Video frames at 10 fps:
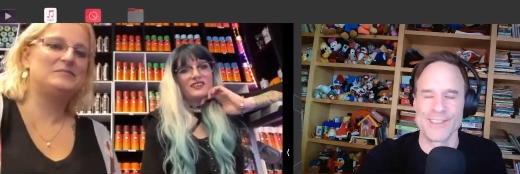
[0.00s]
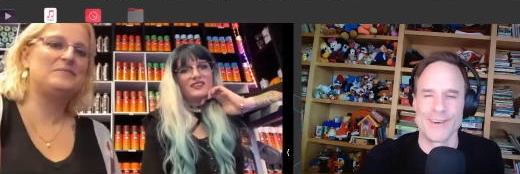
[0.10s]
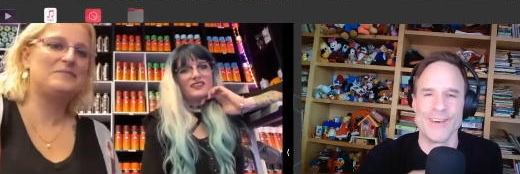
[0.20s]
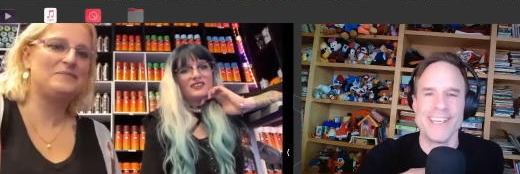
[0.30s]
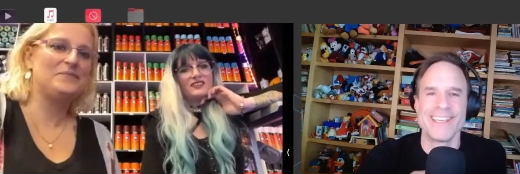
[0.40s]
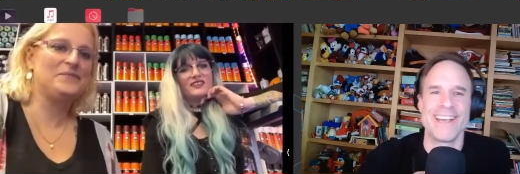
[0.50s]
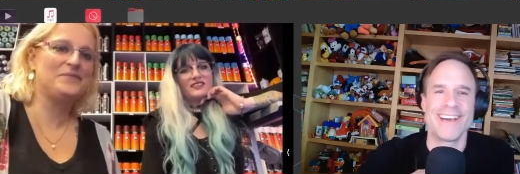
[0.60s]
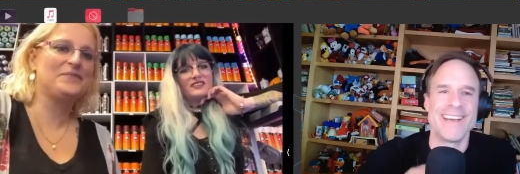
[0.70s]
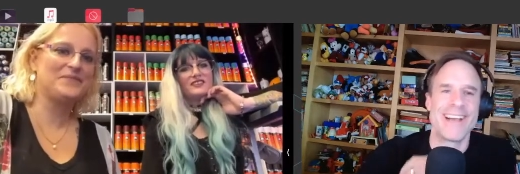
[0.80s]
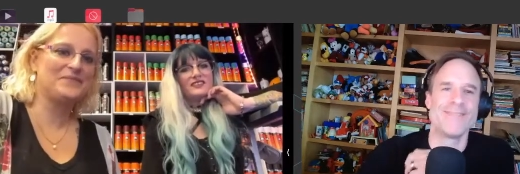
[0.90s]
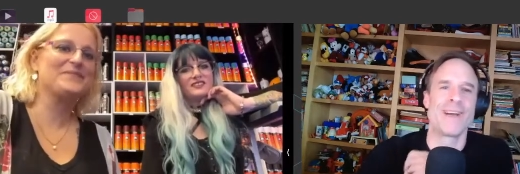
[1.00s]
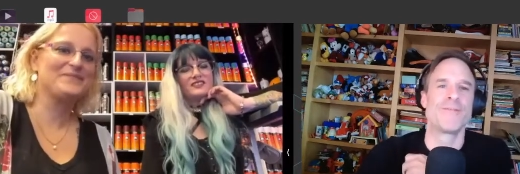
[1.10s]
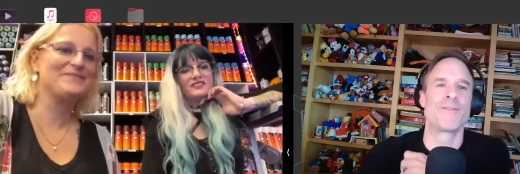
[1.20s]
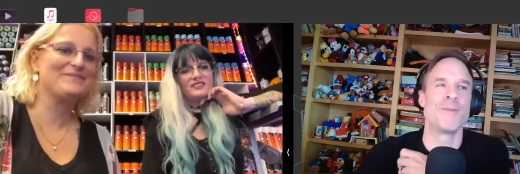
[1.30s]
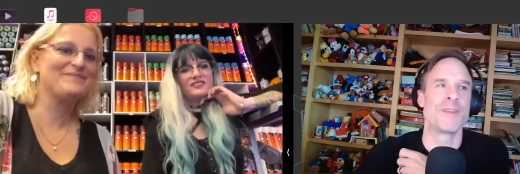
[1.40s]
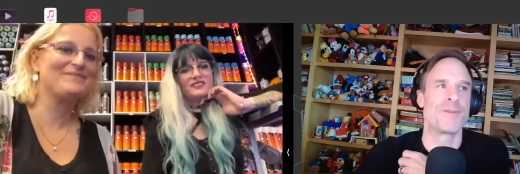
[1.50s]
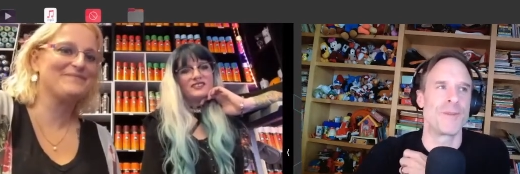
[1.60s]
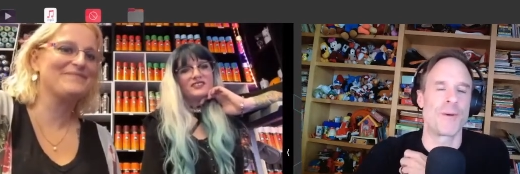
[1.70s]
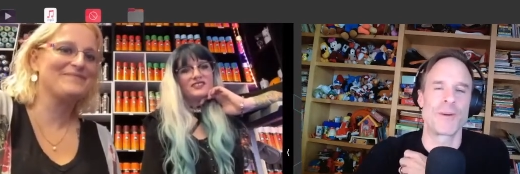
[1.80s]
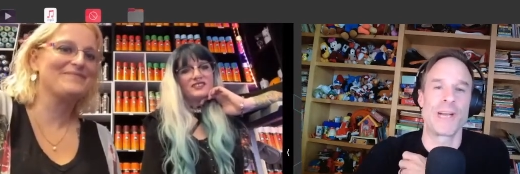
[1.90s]
Speaker 1: So yeah, I'm I'm familiar with
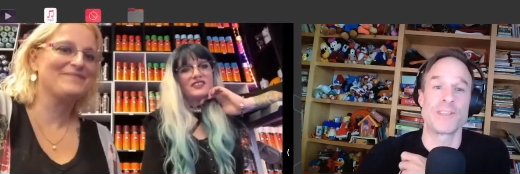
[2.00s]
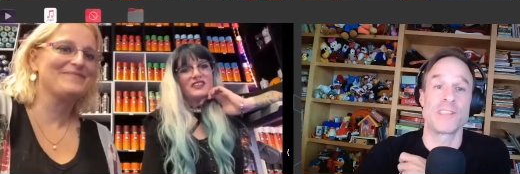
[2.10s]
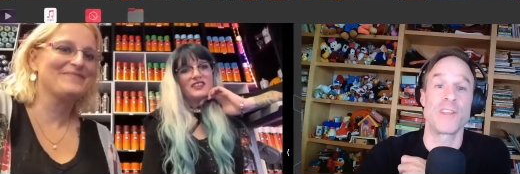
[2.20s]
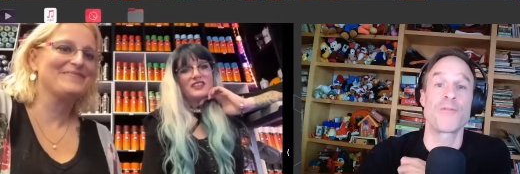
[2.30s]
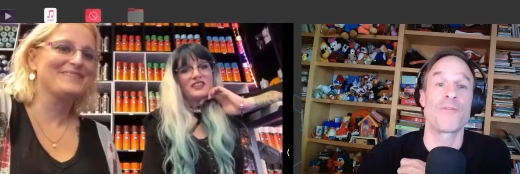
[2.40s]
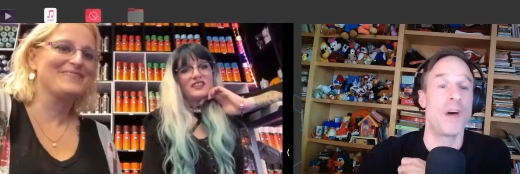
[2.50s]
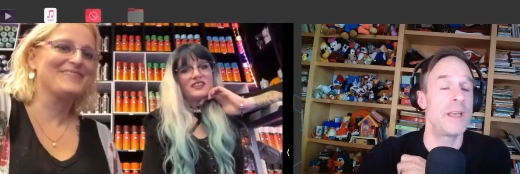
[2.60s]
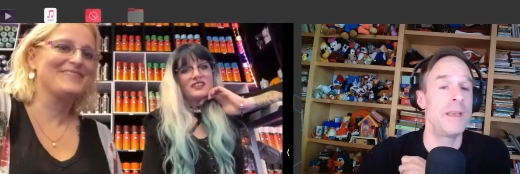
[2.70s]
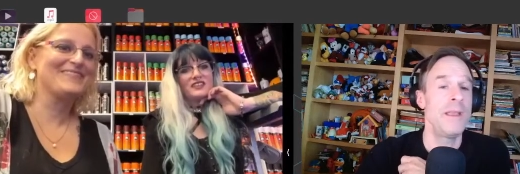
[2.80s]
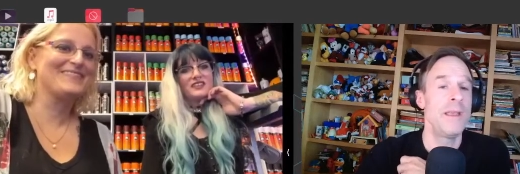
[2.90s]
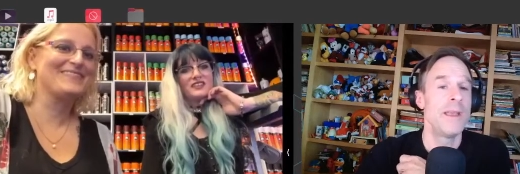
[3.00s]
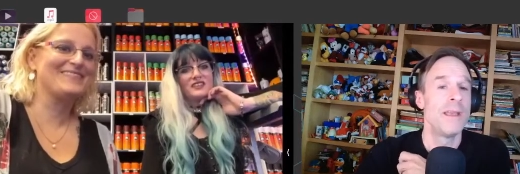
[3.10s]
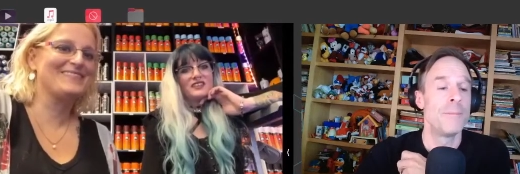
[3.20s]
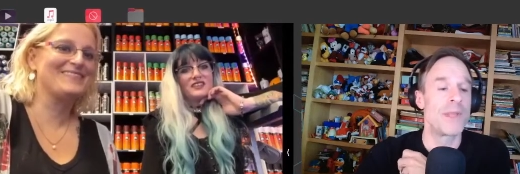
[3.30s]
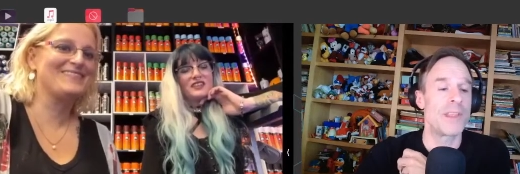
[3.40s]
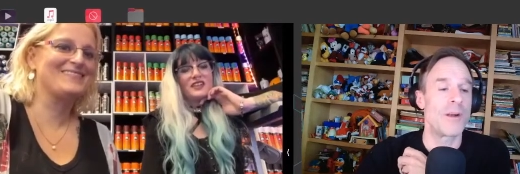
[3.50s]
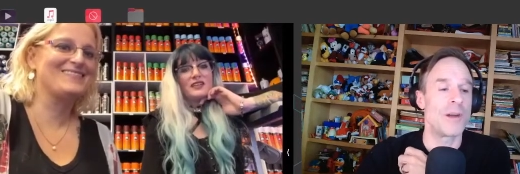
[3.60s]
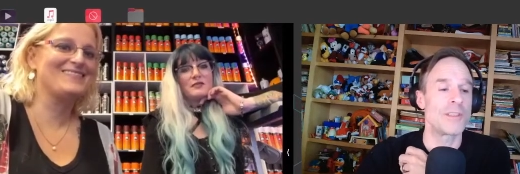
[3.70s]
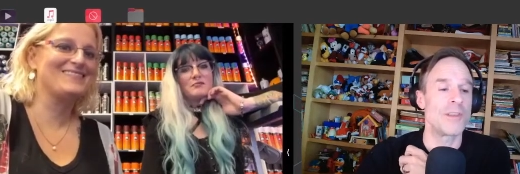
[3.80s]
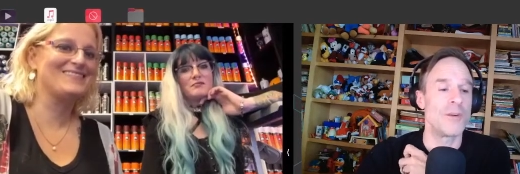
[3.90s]
hoarder houses. They're fun, but they're
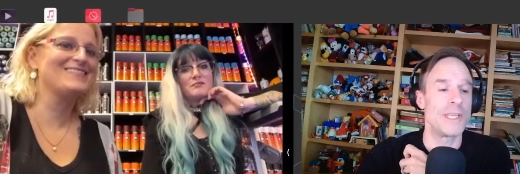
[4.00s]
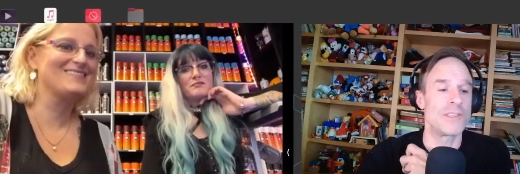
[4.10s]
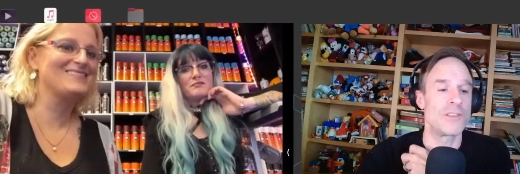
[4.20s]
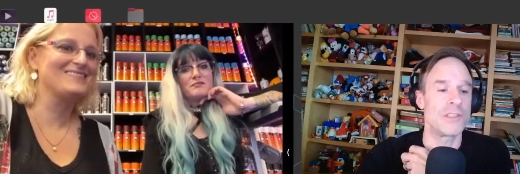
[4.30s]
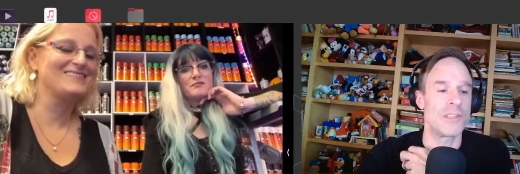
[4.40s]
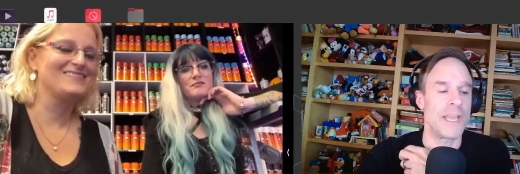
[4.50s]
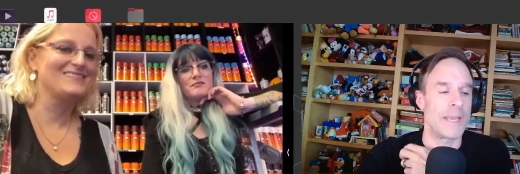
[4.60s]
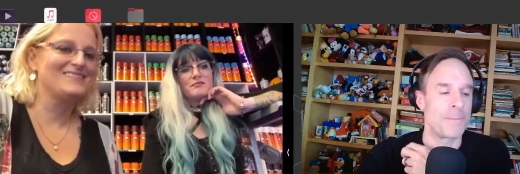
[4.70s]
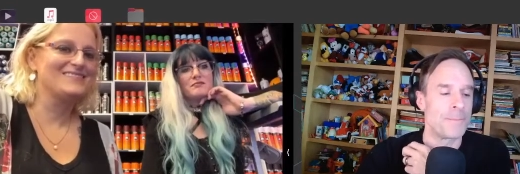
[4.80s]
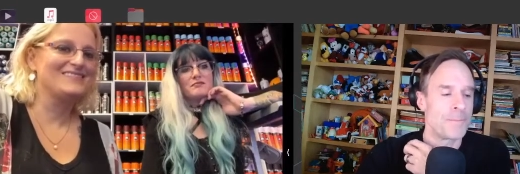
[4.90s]
also it's just like